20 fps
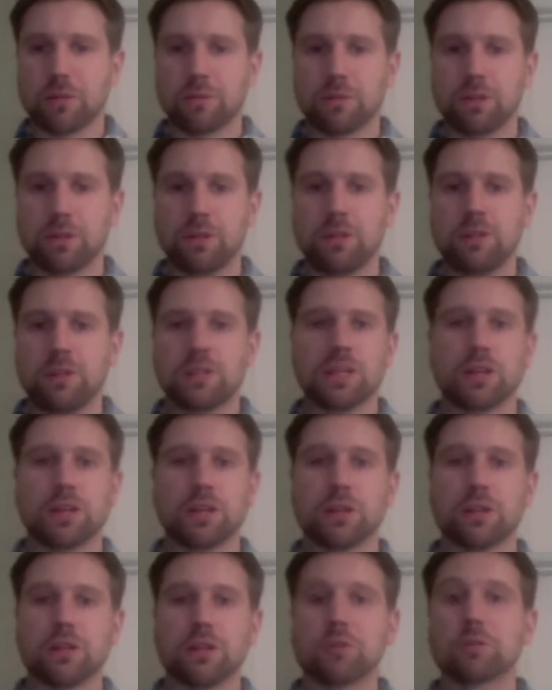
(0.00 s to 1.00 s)

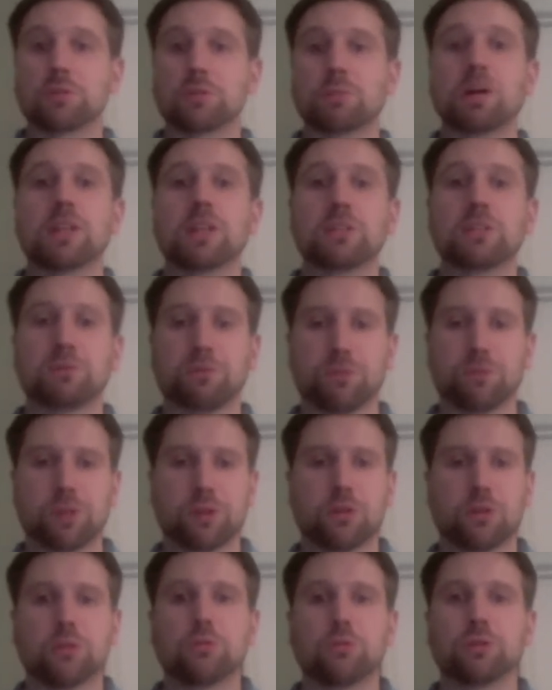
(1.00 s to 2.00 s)
They're responsible for
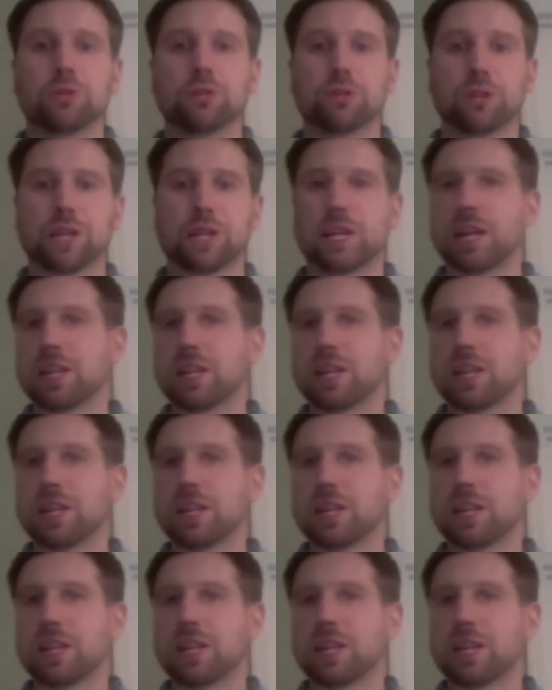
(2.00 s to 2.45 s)
their own learning,